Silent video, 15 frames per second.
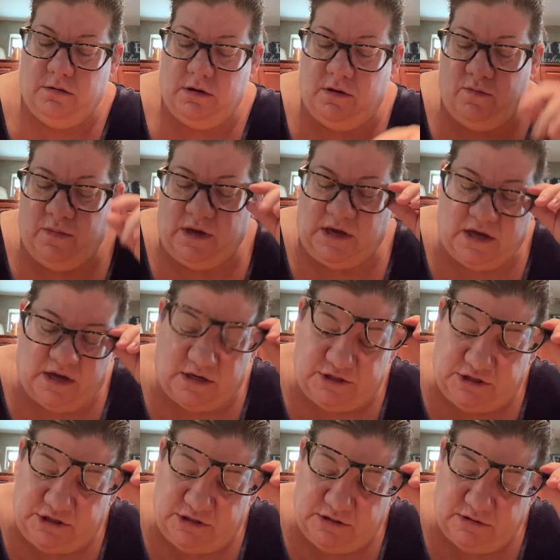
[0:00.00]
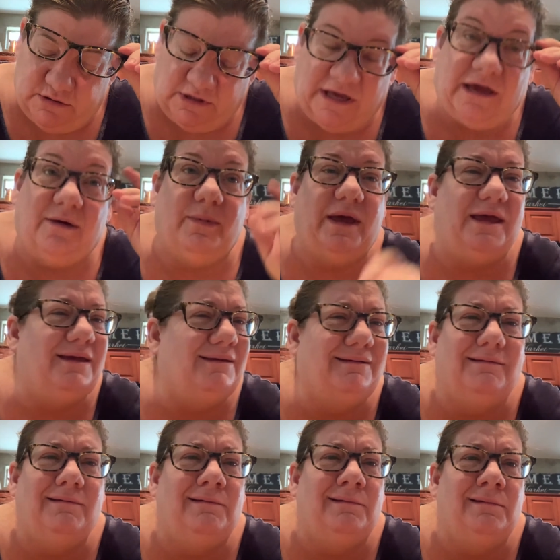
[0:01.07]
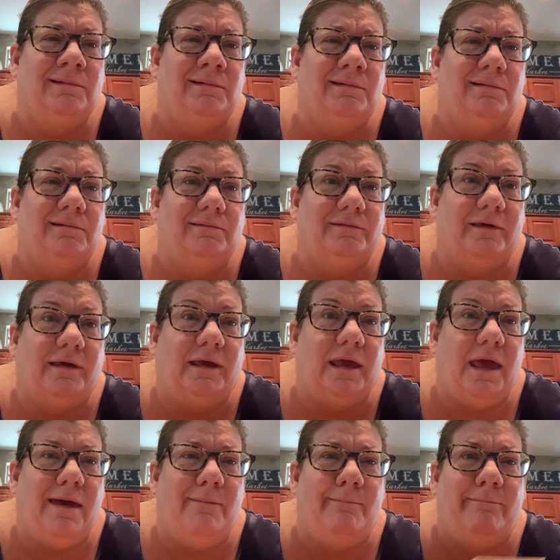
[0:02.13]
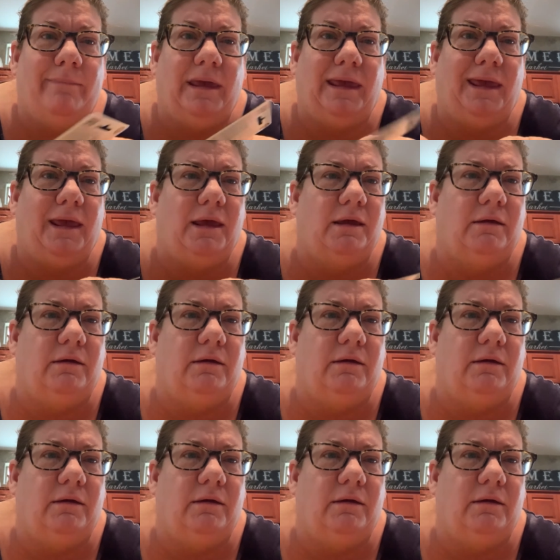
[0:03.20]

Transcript: Oh my gosh, gigabyte, like MB,